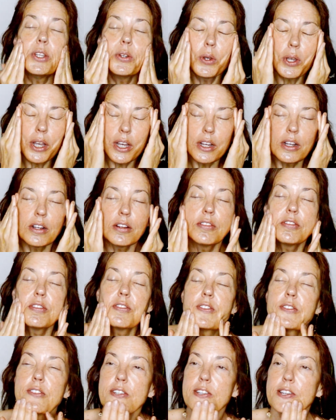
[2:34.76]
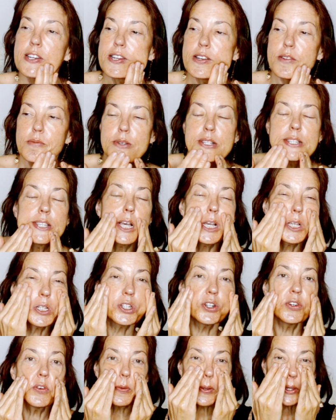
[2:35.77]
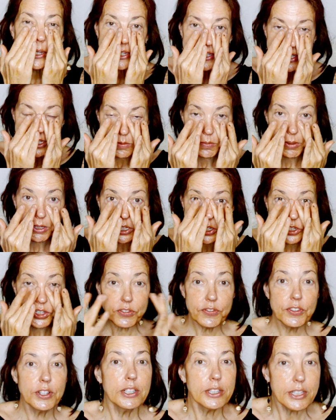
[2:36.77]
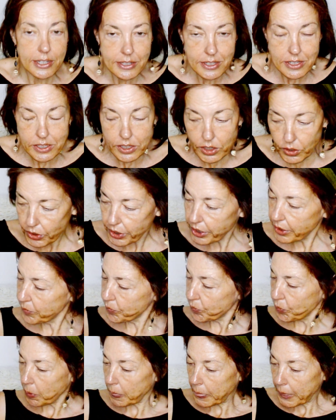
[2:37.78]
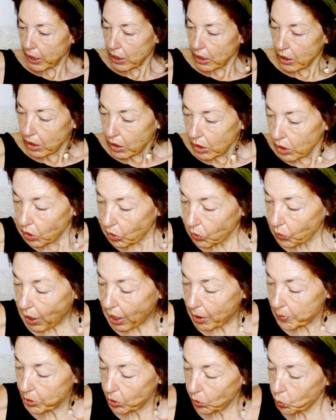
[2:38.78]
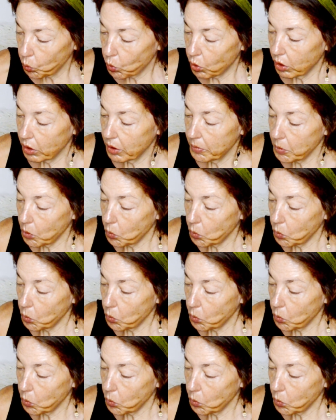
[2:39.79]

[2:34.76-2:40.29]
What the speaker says: you have massaged your face as much as you feel necessary, grab your warm